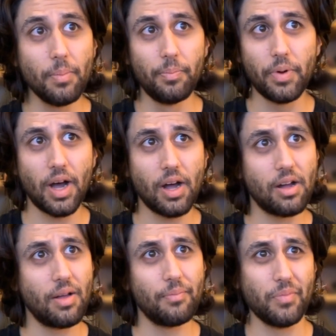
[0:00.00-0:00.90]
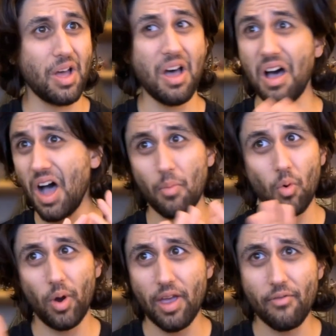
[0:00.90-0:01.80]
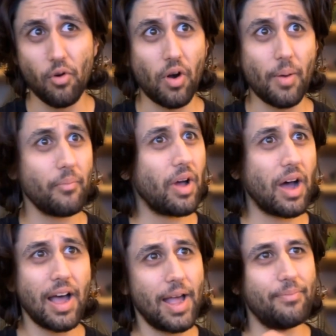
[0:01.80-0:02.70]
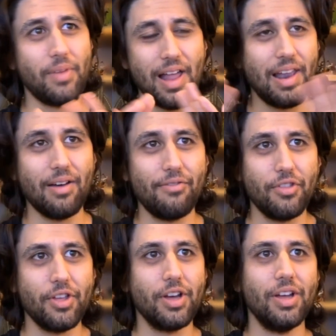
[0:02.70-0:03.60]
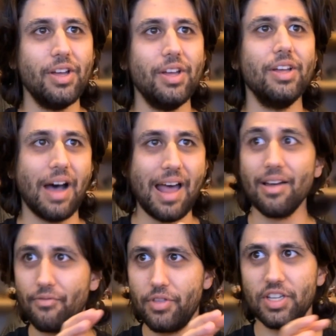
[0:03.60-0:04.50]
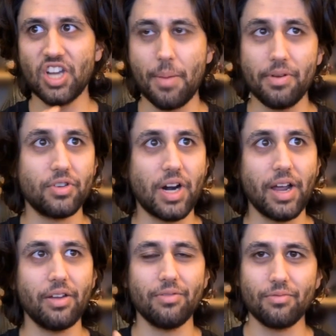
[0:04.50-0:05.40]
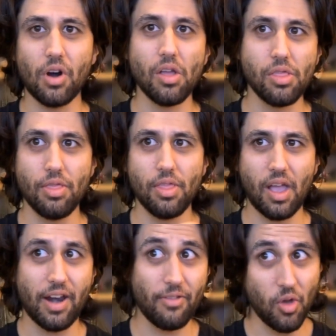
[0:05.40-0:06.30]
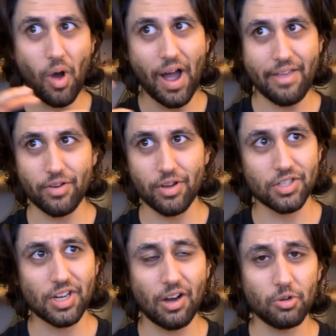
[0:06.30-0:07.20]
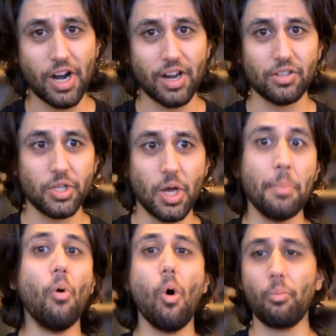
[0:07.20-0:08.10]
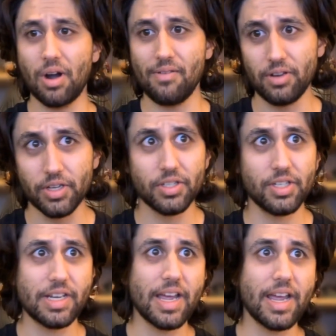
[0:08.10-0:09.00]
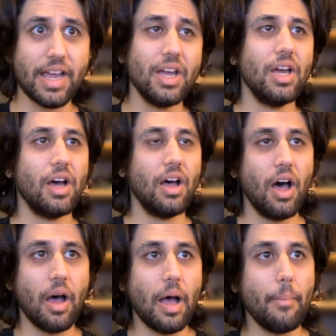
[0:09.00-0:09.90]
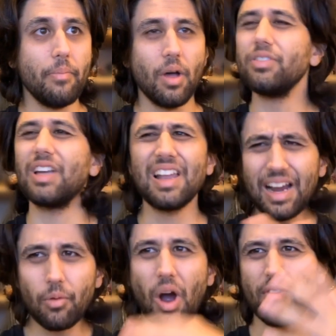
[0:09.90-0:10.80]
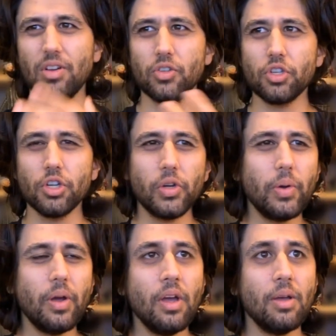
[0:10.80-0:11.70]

but I'm all here for it. I I love the I love this type of dragon rather than the kind of the wyvern style dragons that are more prevalent today. Um, so I like wyverns too,